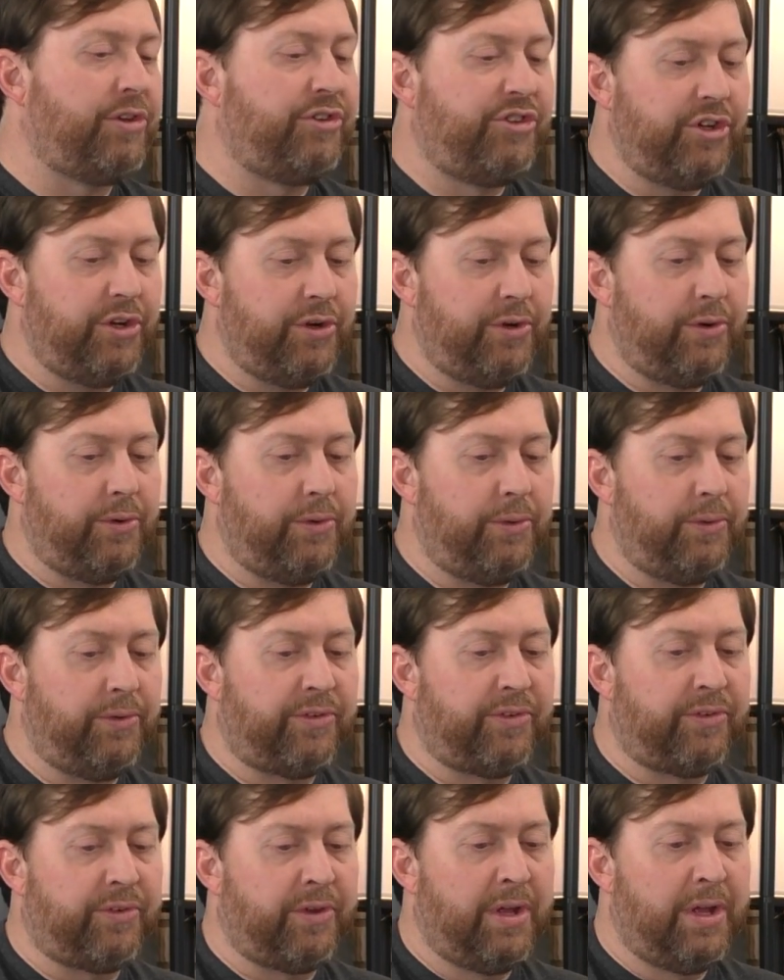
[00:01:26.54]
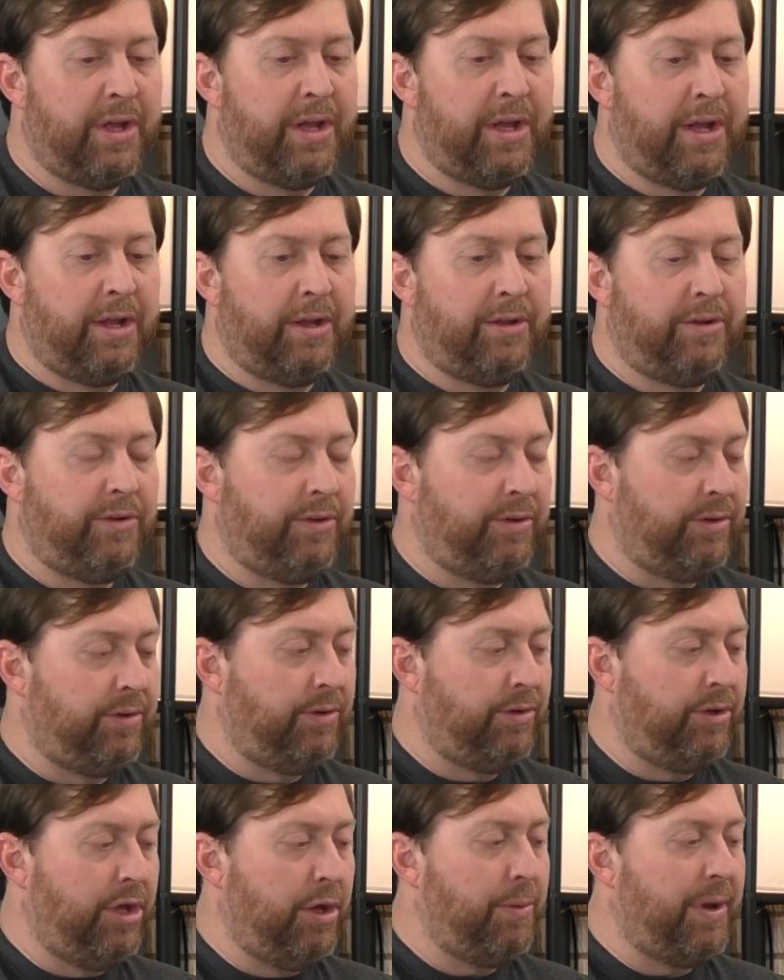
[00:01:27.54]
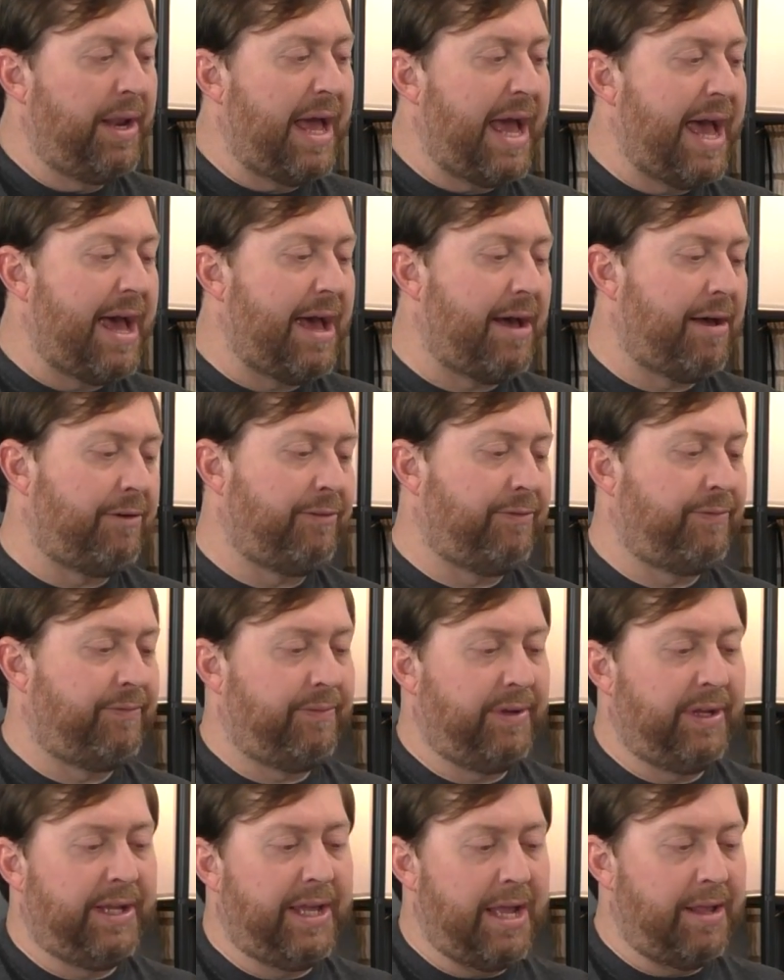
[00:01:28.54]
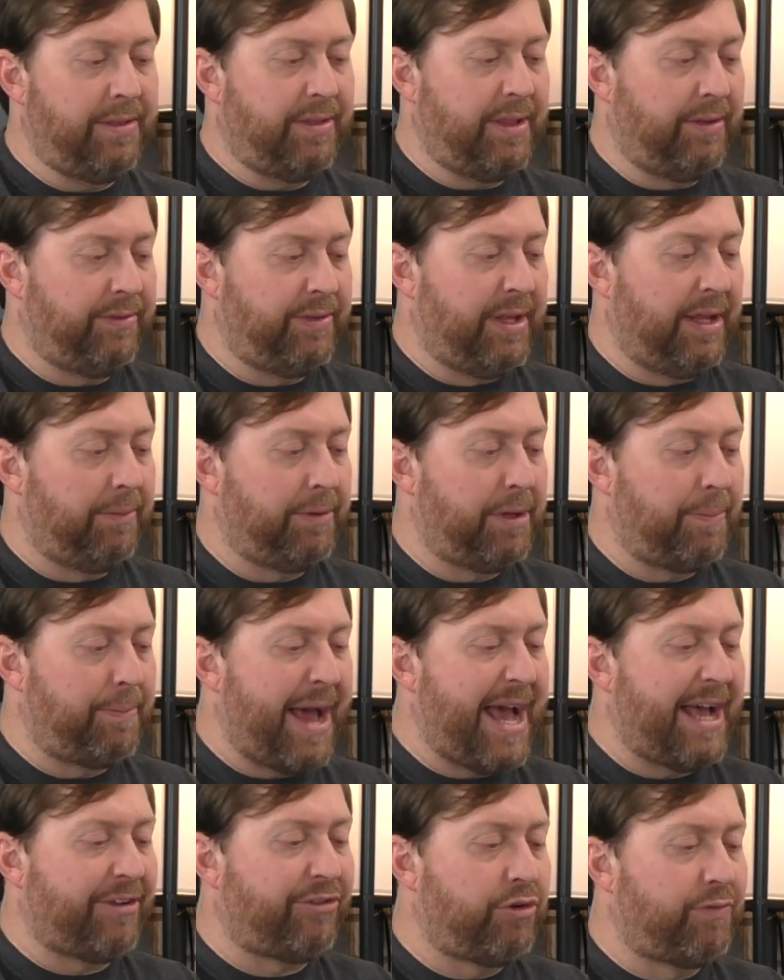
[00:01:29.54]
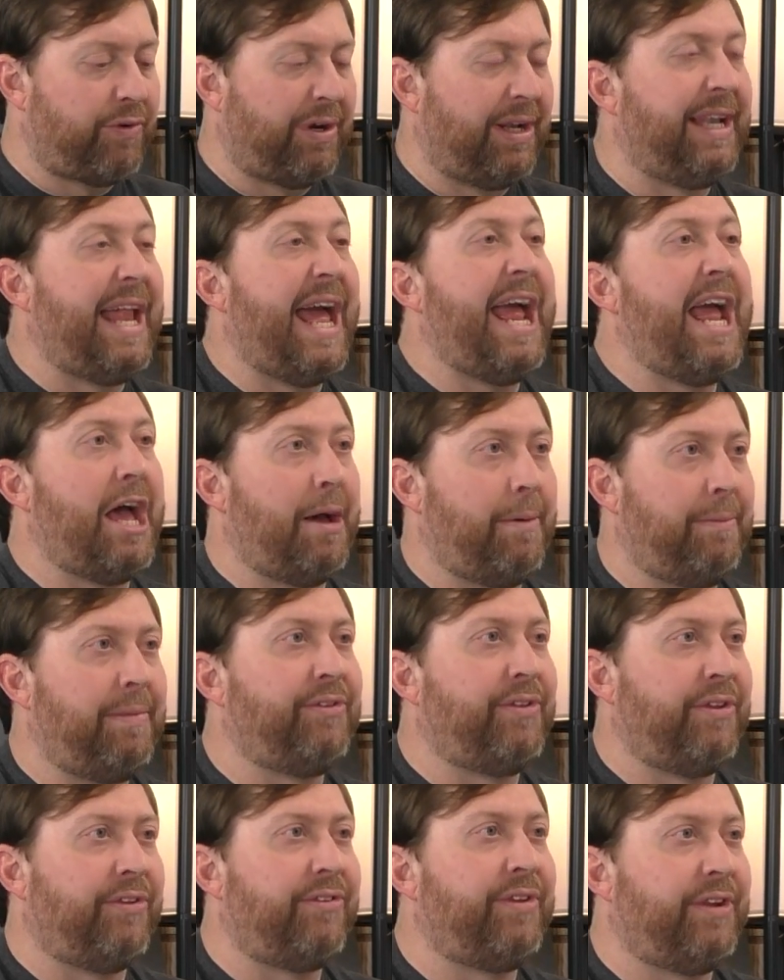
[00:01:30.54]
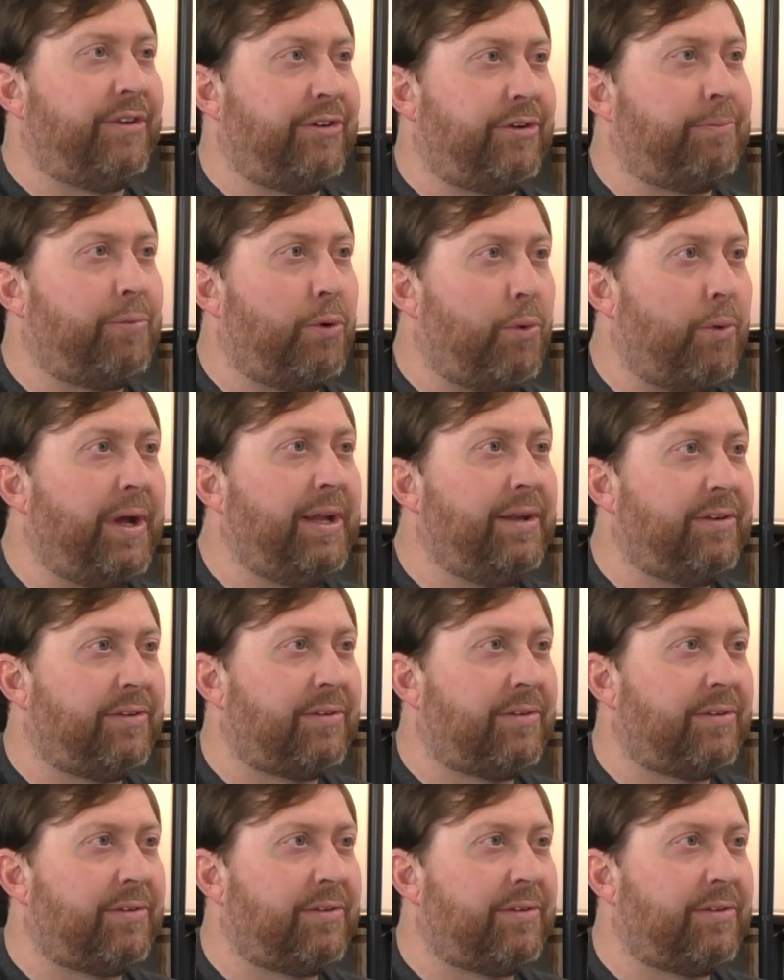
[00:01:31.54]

Jews, you would have, again, the Passover lamb is the center point.